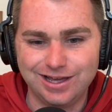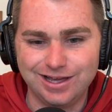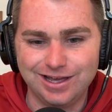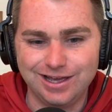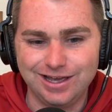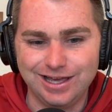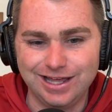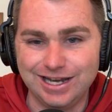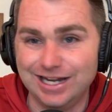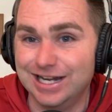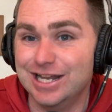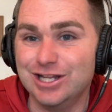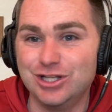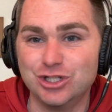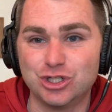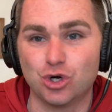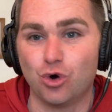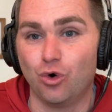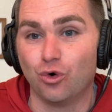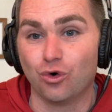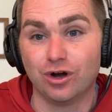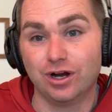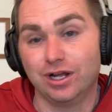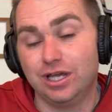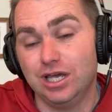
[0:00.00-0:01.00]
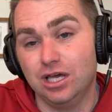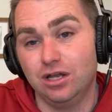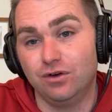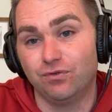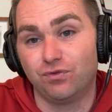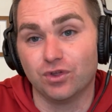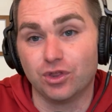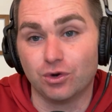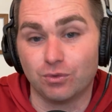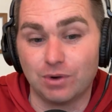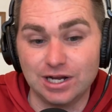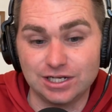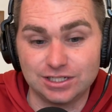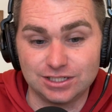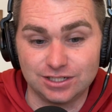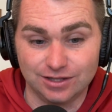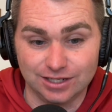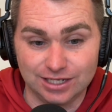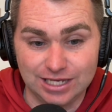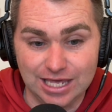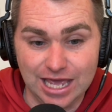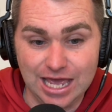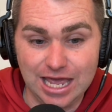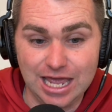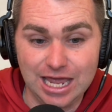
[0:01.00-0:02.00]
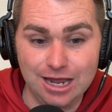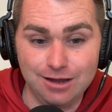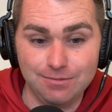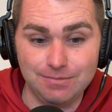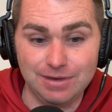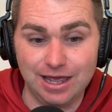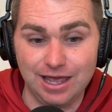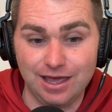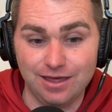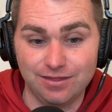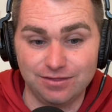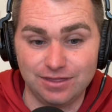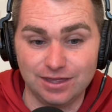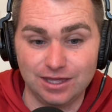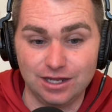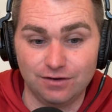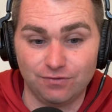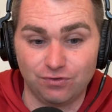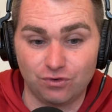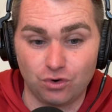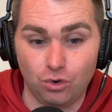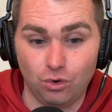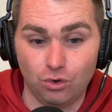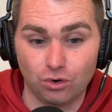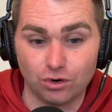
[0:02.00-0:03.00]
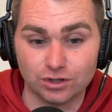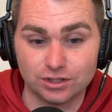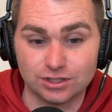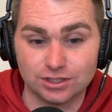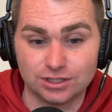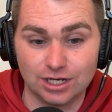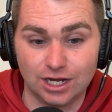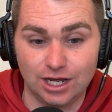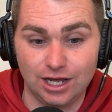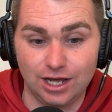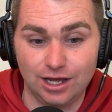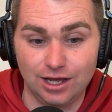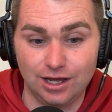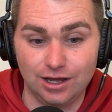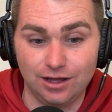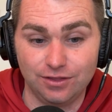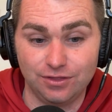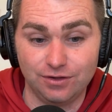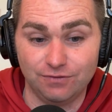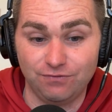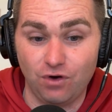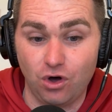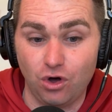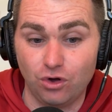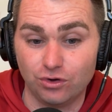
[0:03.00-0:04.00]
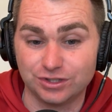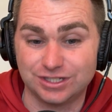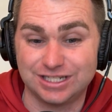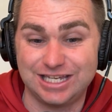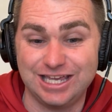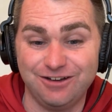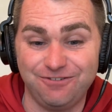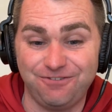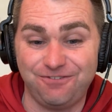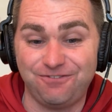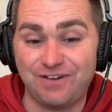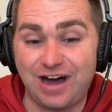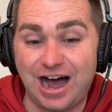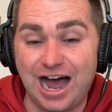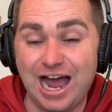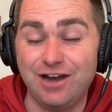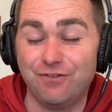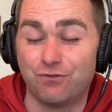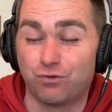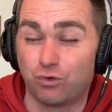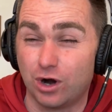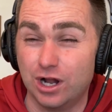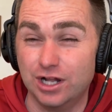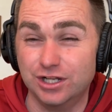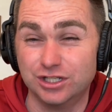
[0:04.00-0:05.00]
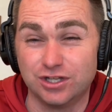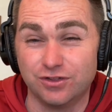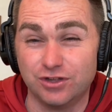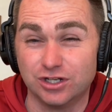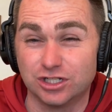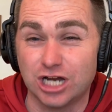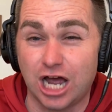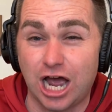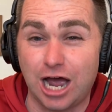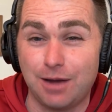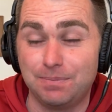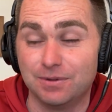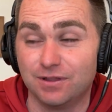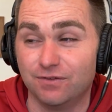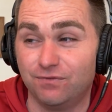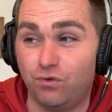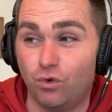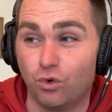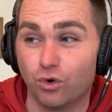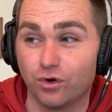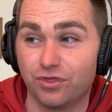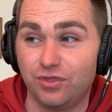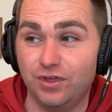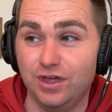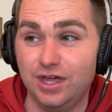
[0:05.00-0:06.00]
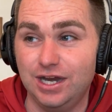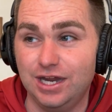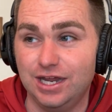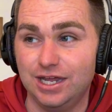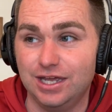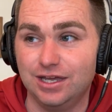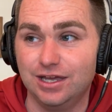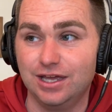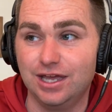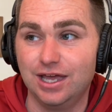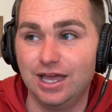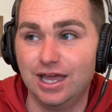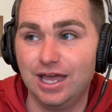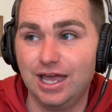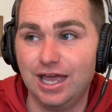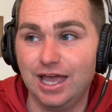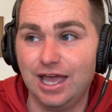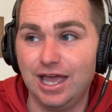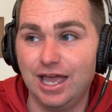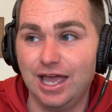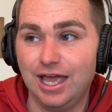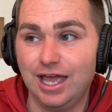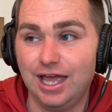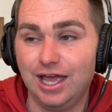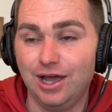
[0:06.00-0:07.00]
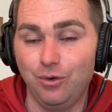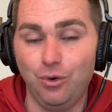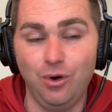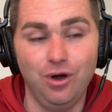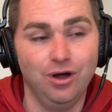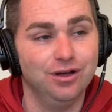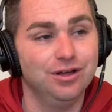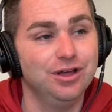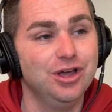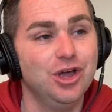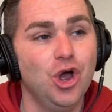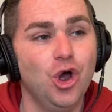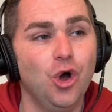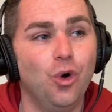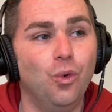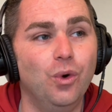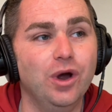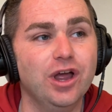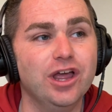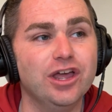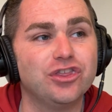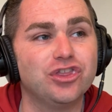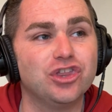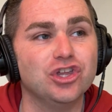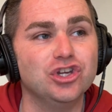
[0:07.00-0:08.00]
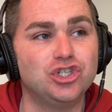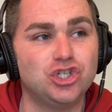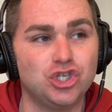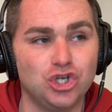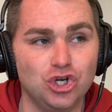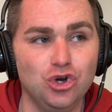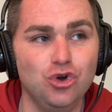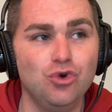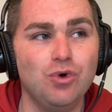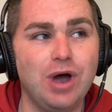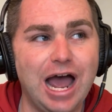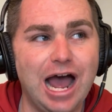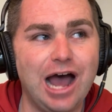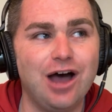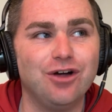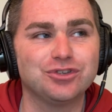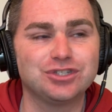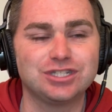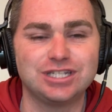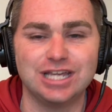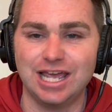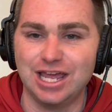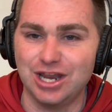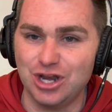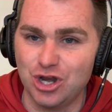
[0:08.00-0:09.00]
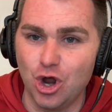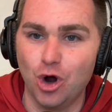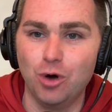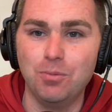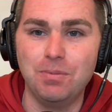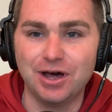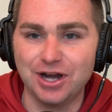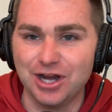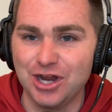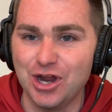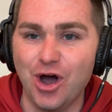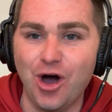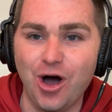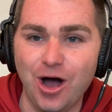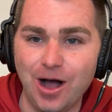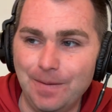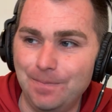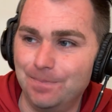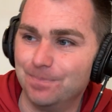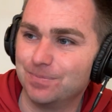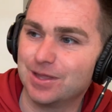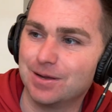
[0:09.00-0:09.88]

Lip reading: And he didn't score again for the rest of the game. And then, of course, the Vols get 5 runs in the top of the 4th inning with 2 outs and nobody on.